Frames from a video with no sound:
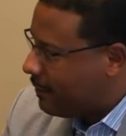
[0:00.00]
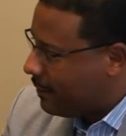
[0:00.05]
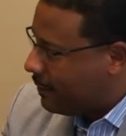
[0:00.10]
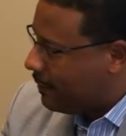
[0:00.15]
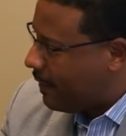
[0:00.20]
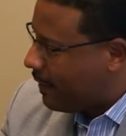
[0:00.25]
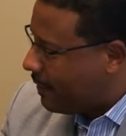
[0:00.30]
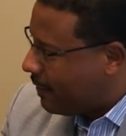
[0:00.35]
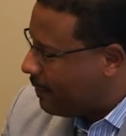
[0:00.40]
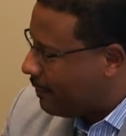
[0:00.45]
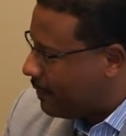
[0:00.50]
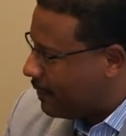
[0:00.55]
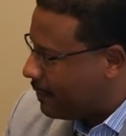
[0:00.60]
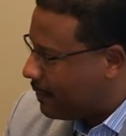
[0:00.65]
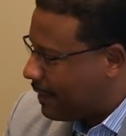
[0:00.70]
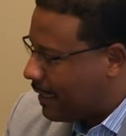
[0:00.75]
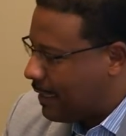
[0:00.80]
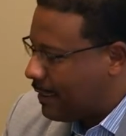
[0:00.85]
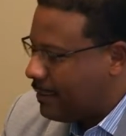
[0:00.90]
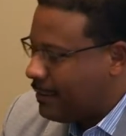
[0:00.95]
You know, I know
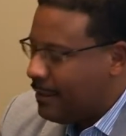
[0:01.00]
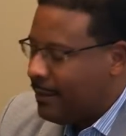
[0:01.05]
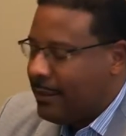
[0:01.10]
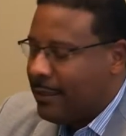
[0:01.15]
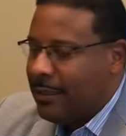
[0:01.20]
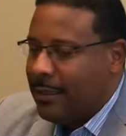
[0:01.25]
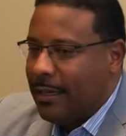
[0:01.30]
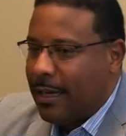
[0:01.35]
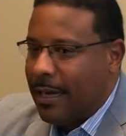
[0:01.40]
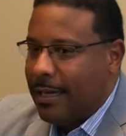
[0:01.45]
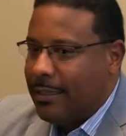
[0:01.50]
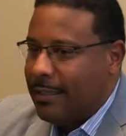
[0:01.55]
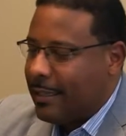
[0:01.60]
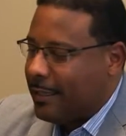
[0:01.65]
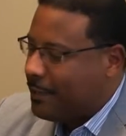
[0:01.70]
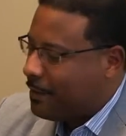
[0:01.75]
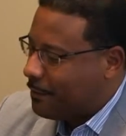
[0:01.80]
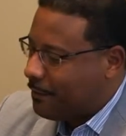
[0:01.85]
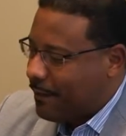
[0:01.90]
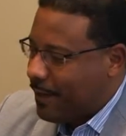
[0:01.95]
this. I, I
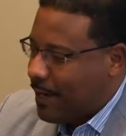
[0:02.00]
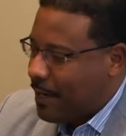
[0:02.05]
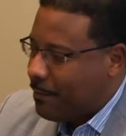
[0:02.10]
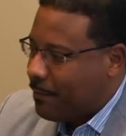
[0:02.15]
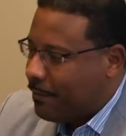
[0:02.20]
testified